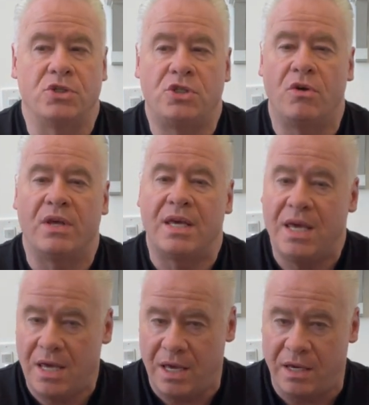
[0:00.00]
So the
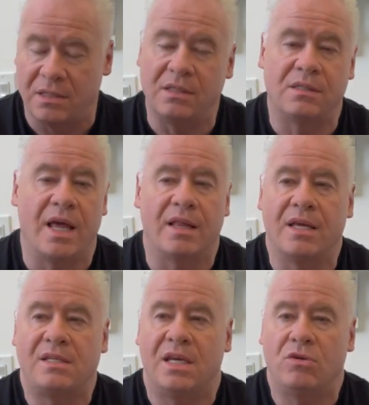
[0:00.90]
key is like,
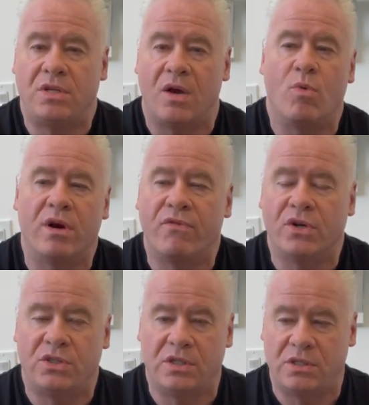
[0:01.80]
let's say you take one of our
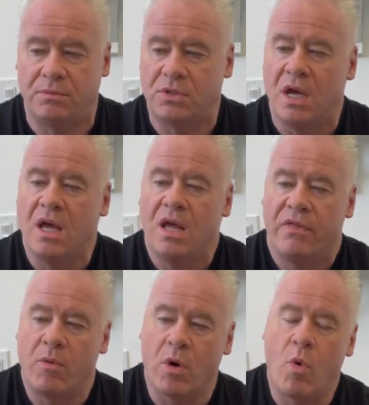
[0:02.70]
systems
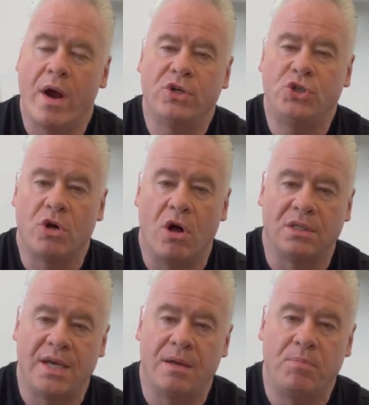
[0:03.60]
that requires you to call
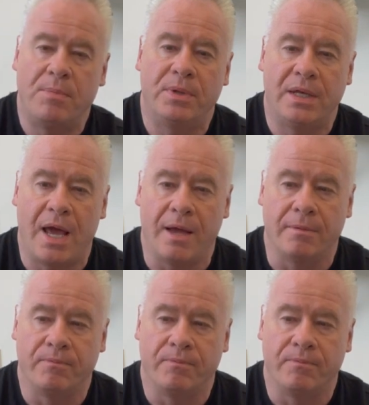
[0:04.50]
10 people a day.